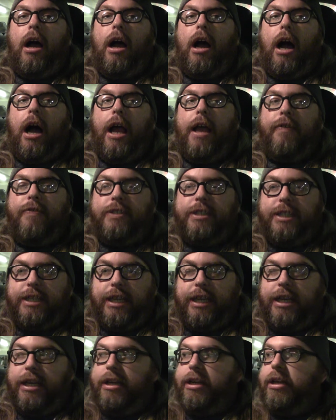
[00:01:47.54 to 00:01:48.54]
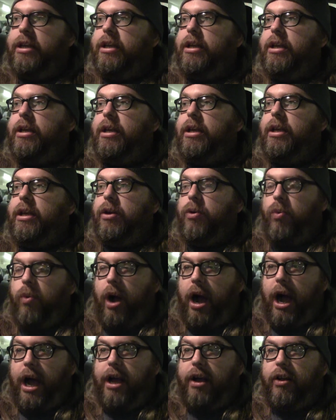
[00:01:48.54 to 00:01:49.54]
I have seen in a
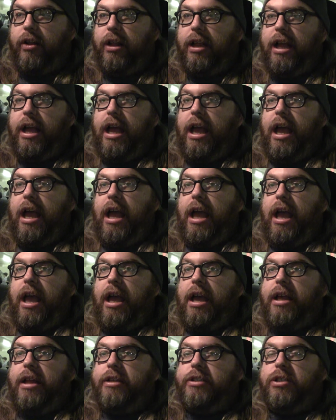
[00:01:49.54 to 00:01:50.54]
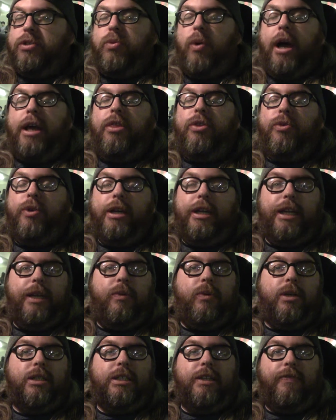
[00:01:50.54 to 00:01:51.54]
while. This is why 3D
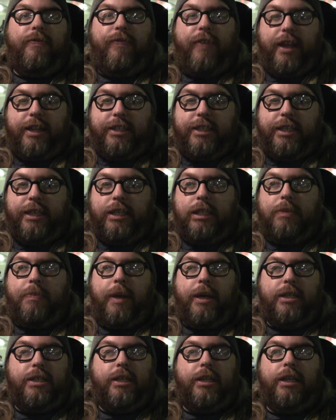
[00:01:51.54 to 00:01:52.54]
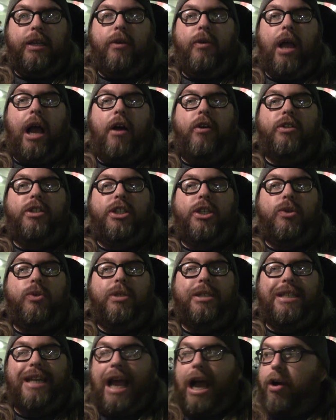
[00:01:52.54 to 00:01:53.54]
was invented, especially how it's
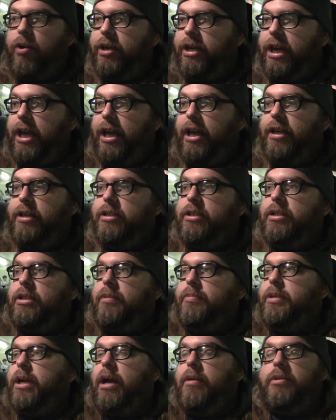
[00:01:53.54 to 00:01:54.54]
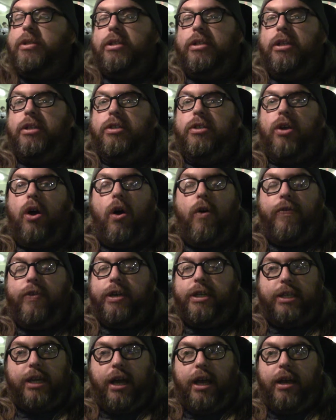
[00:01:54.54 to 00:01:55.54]
used nowadays. Sometimes it's just
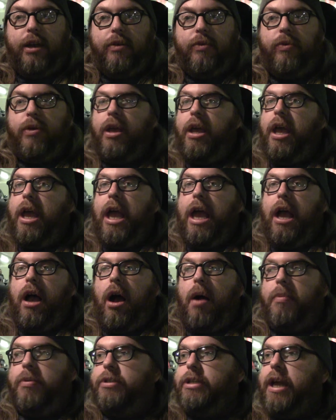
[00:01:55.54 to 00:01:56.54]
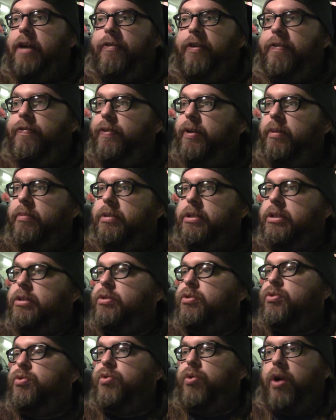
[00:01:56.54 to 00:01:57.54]
overdone. Almost every film is
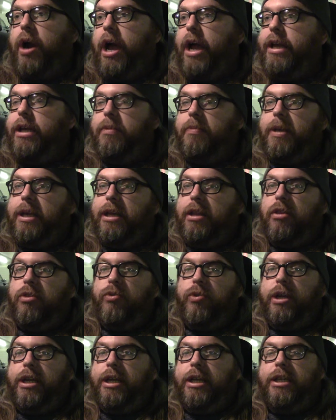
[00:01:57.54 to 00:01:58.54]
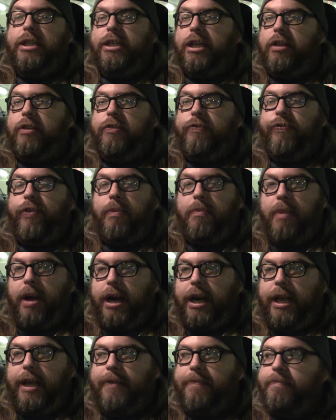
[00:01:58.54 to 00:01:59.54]
crying to be in 3D just for
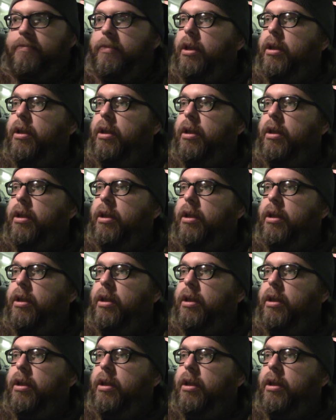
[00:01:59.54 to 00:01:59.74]
money.